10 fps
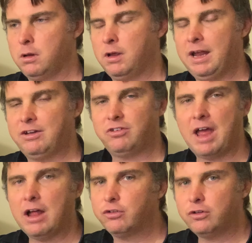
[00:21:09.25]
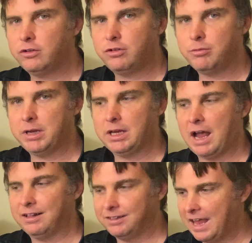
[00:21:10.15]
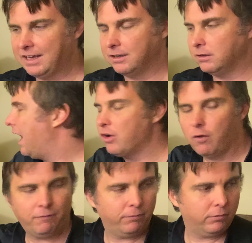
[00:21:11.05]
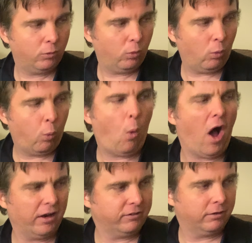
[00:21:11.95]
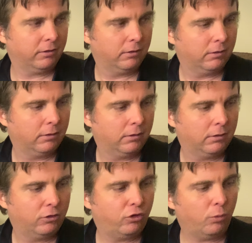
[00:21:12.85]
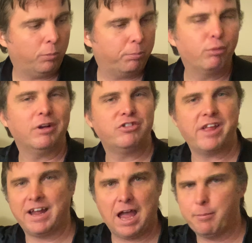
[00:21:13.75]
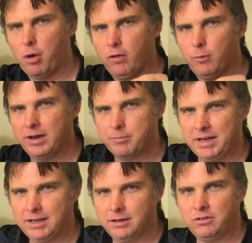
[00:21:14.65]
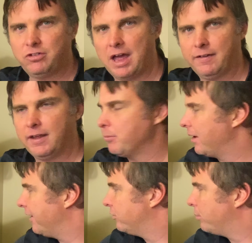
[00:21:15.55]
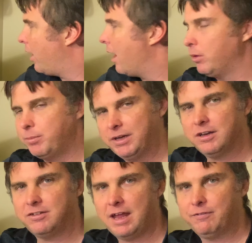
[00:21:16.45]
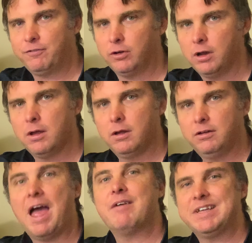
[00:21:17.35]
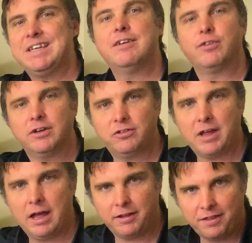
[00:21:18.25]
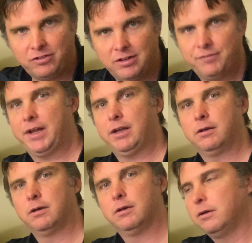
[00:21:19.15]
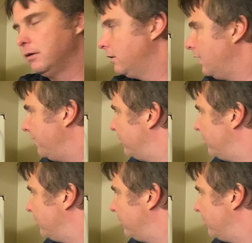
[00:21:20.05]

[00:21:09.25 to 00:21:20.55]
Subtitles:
It sounds good to me. I like it. I don't want to bridge that gap all the way to make it sound like my Les Paul. I would be content to have a different sound this evening in this